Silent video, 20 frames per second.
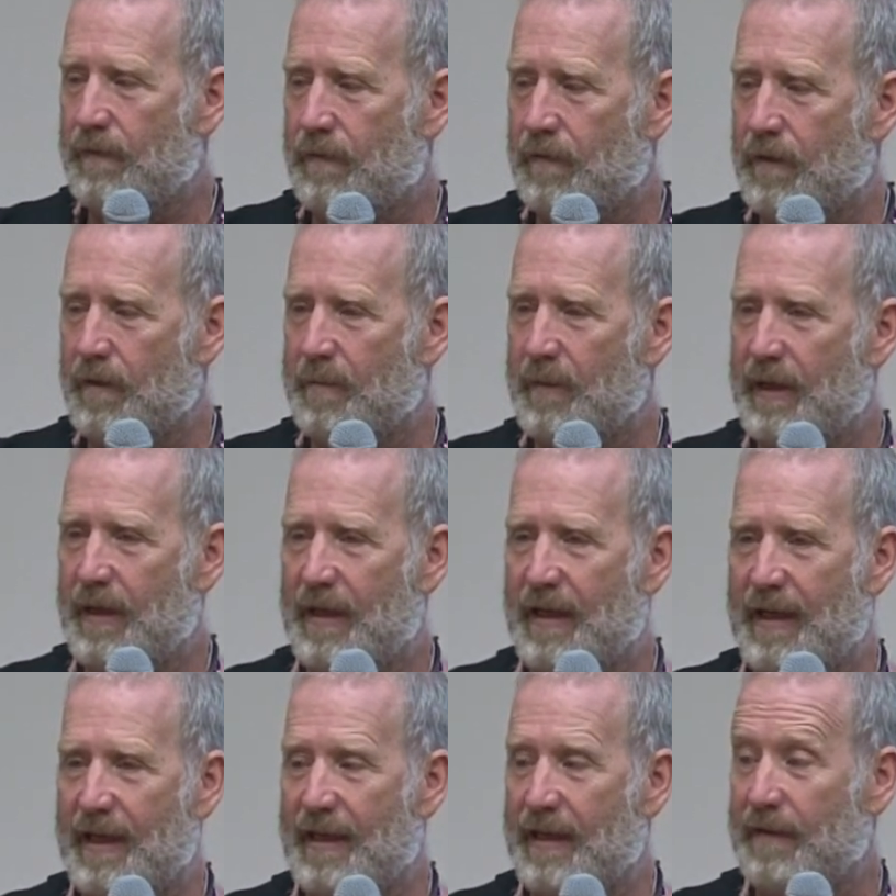for me
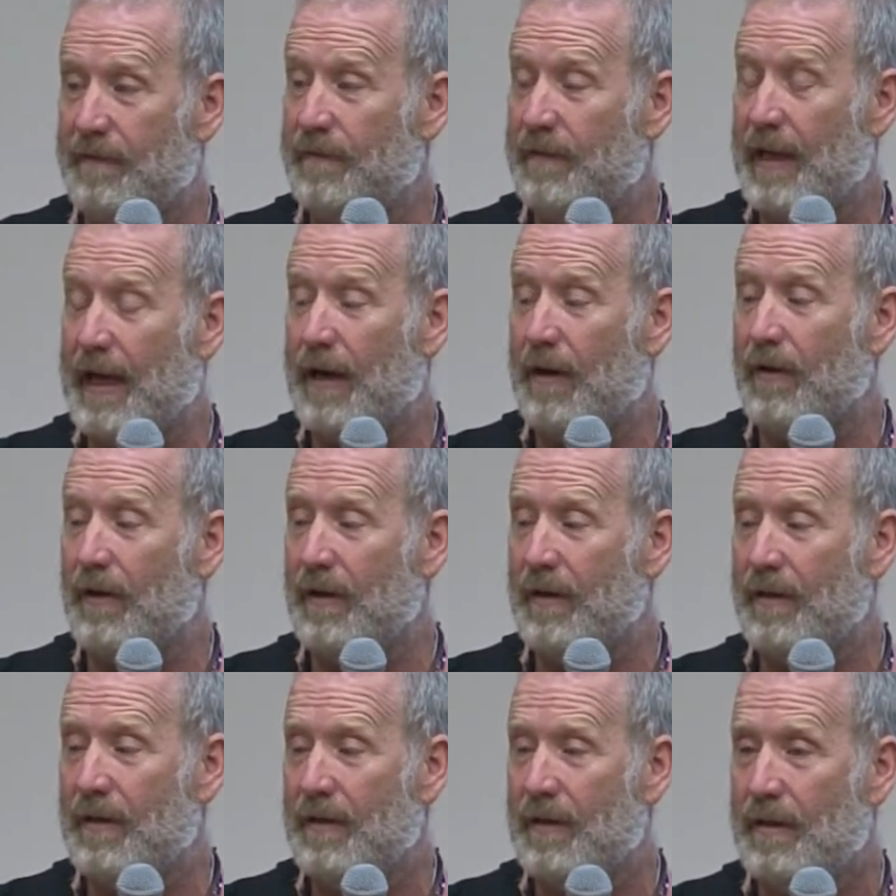and then they'll
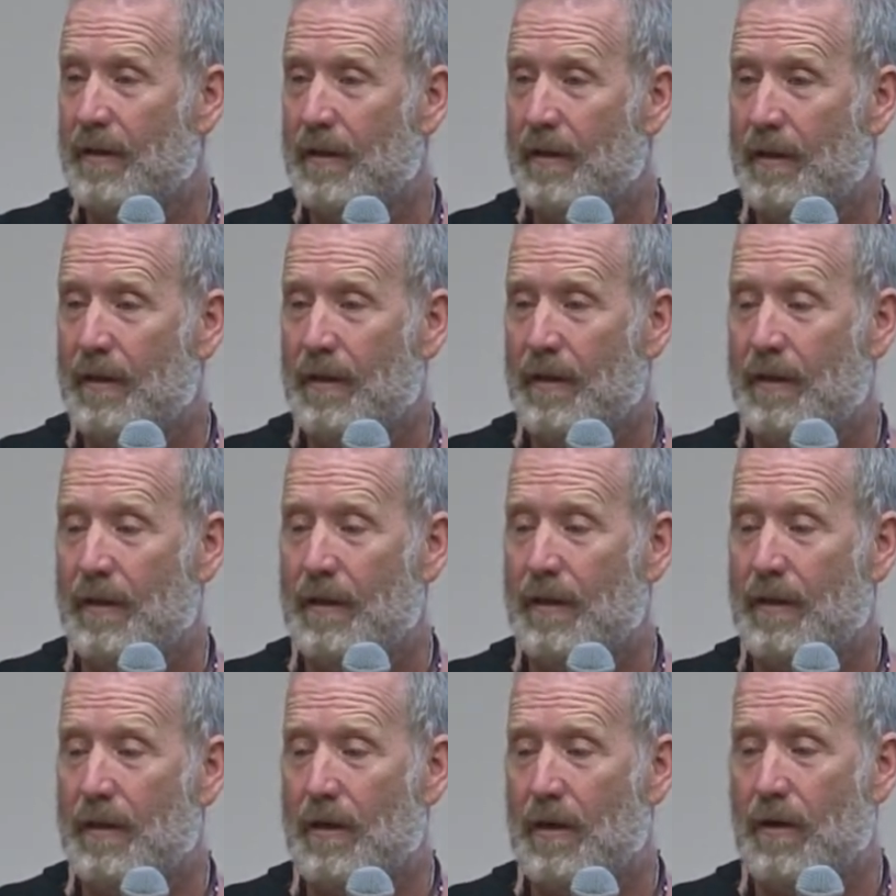flower.
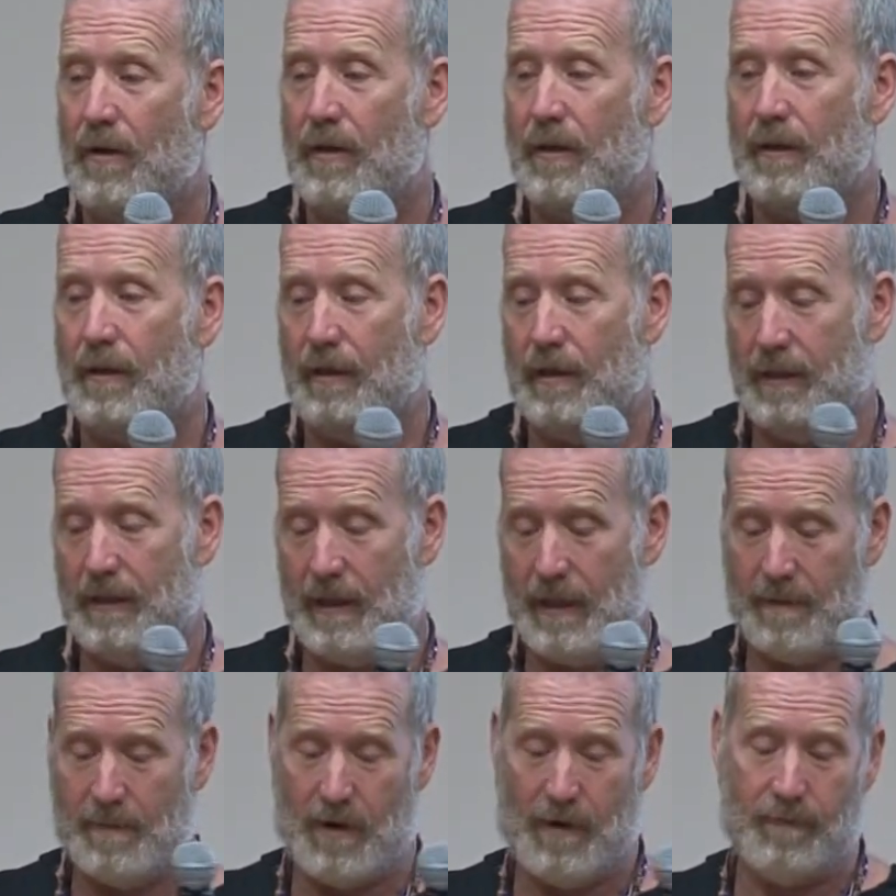You know, and, and
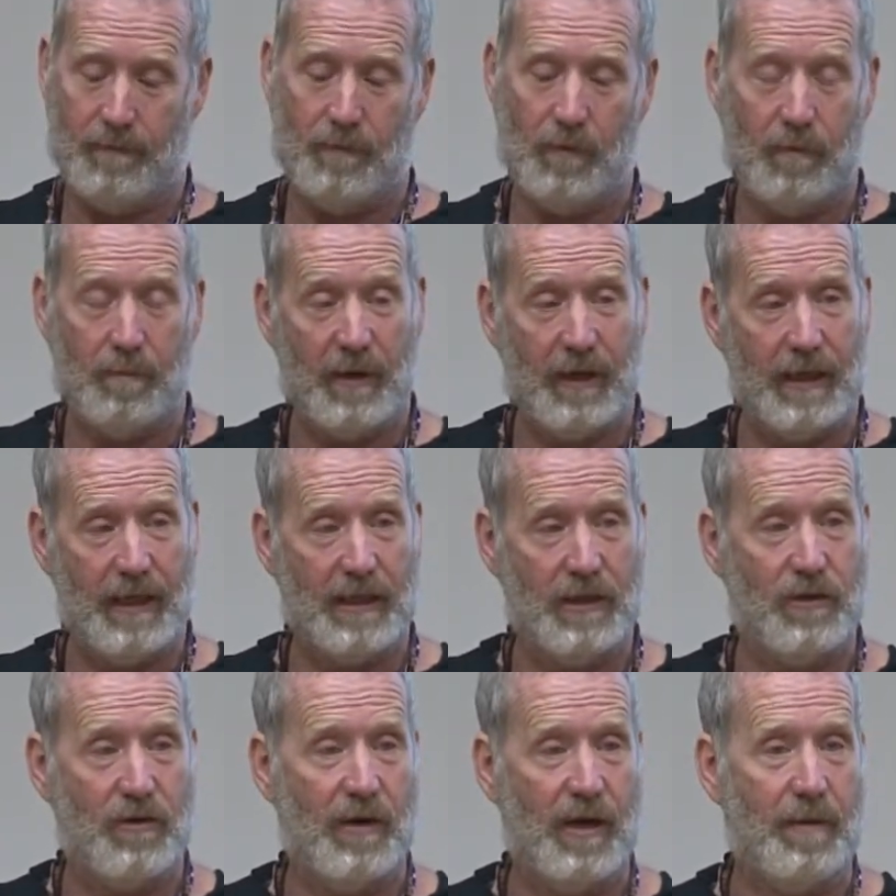some of them will be
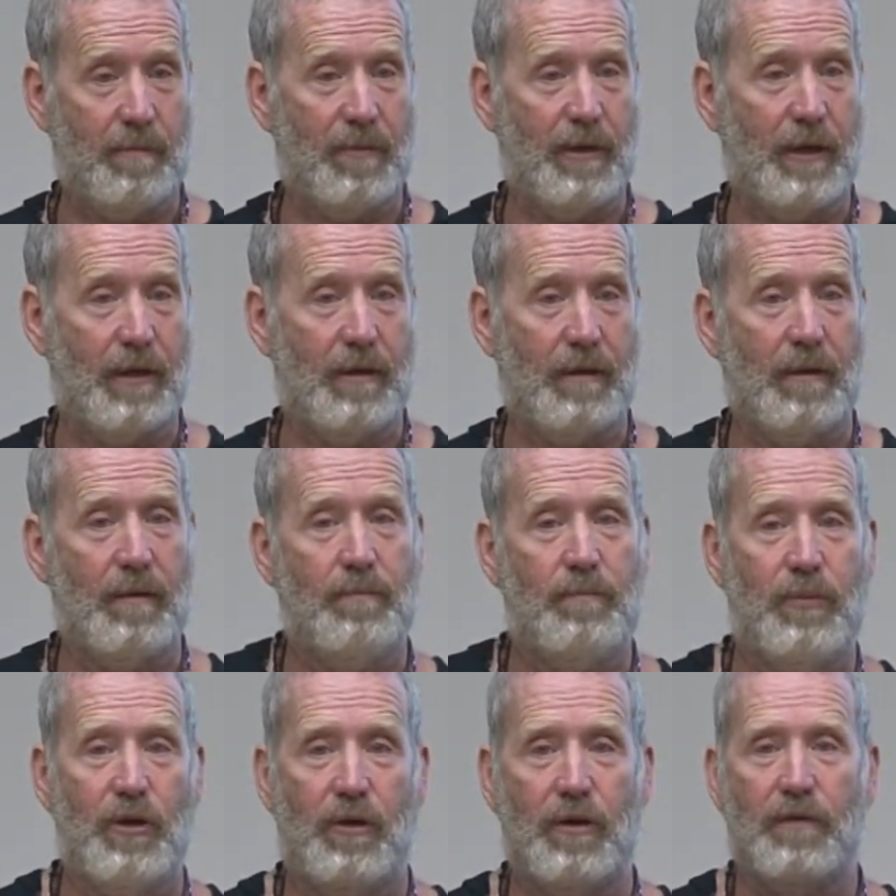these great big
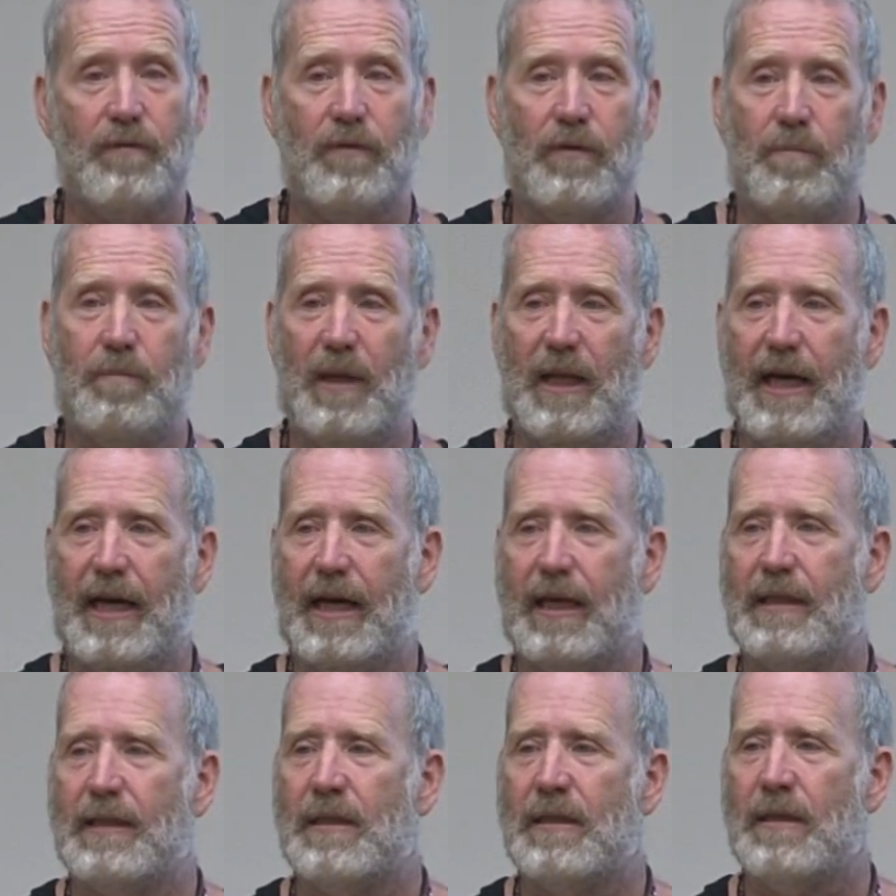beautiful
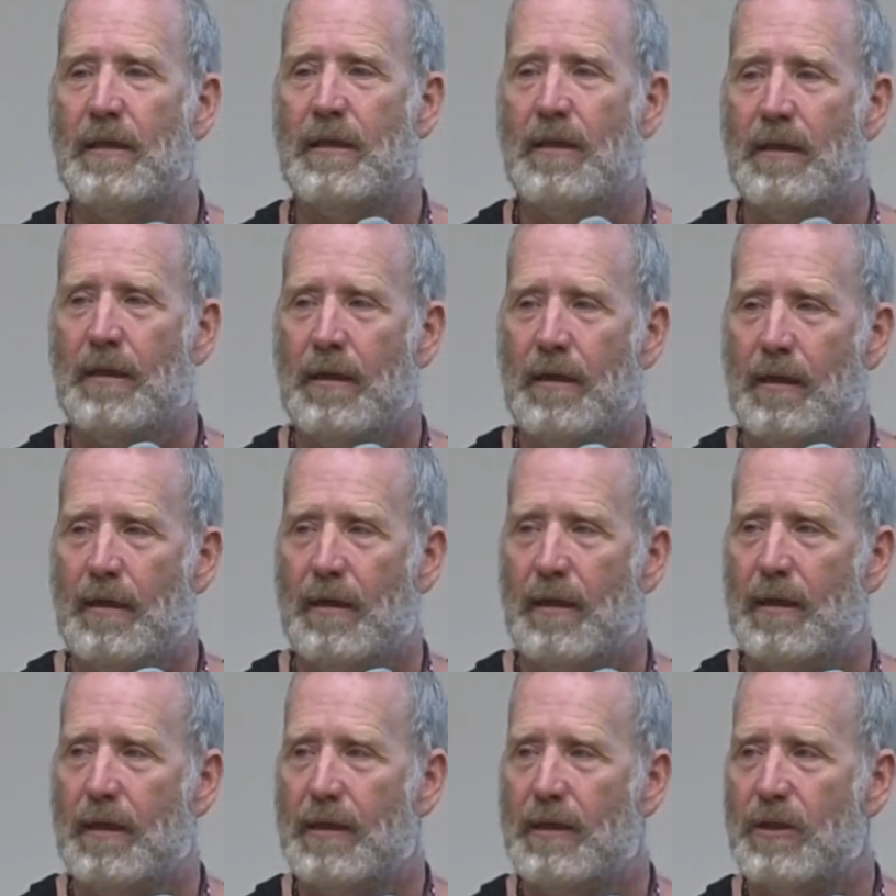plants.
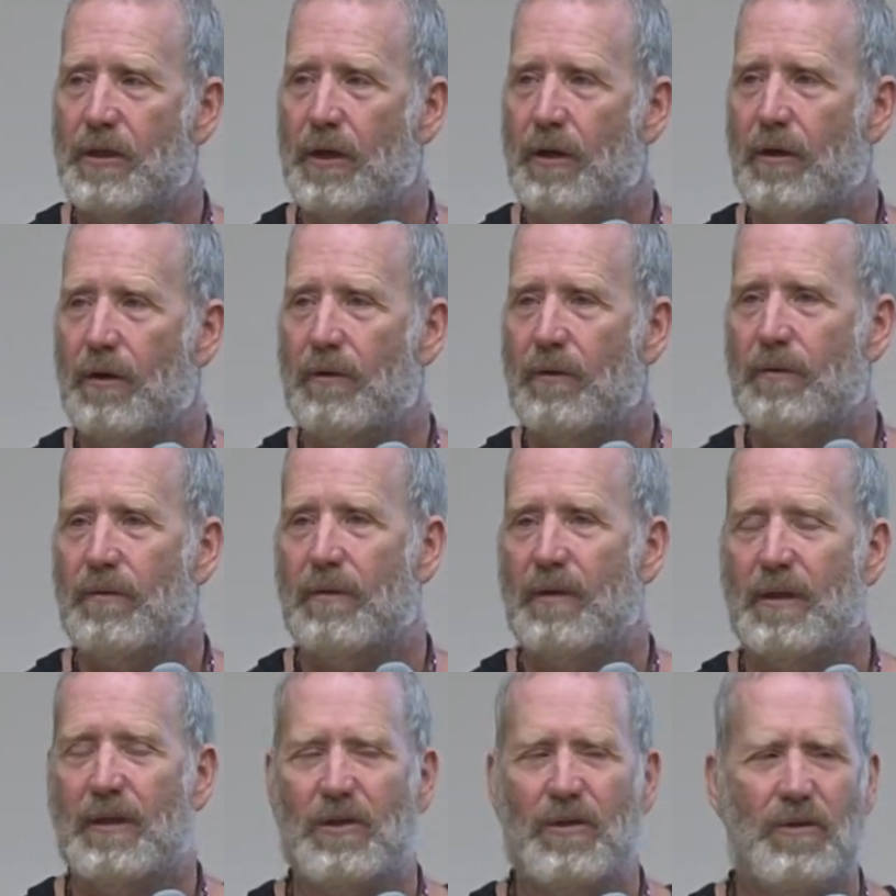And so
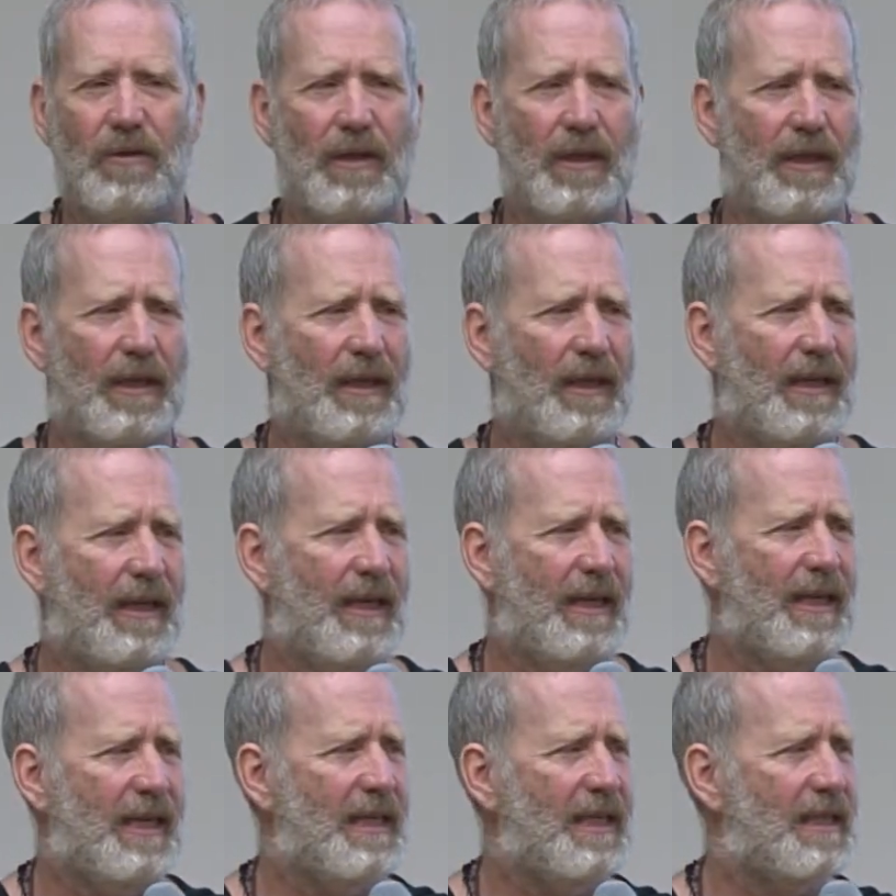it's really
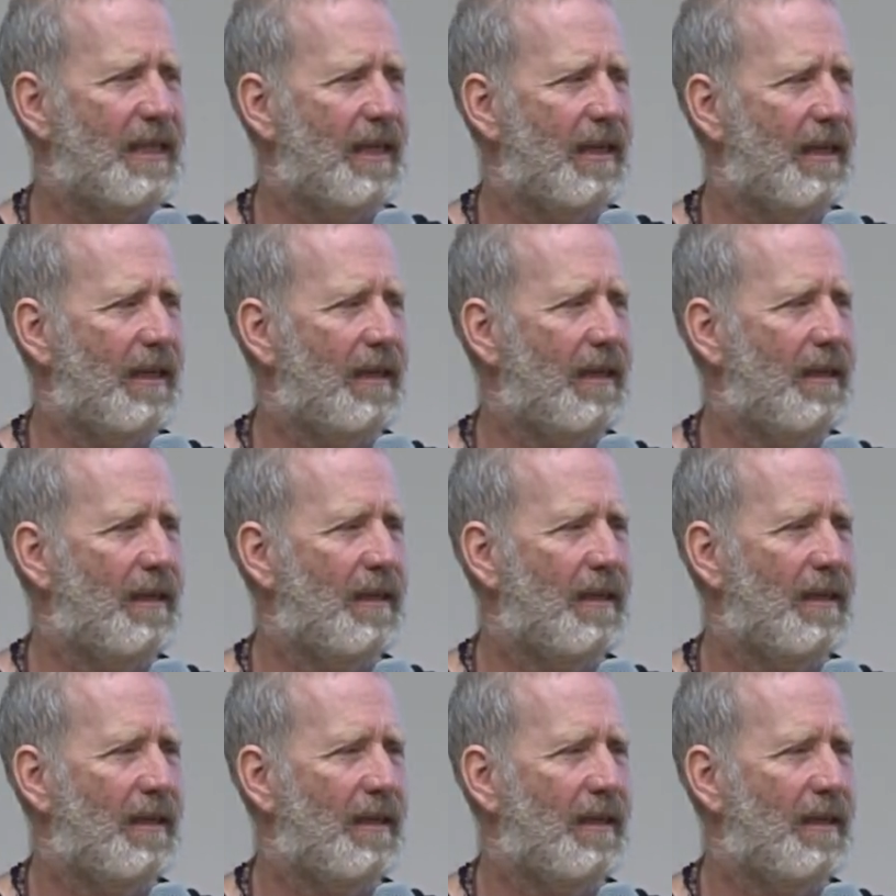easy